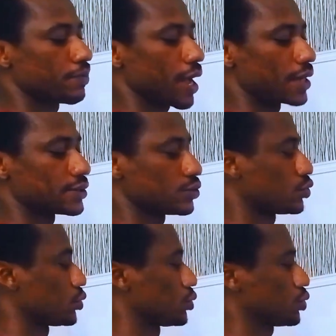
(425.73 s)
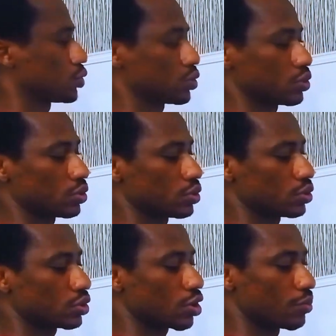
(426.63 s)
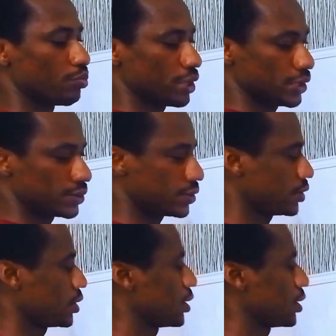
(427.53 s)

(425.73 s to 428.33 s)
part 2 complete,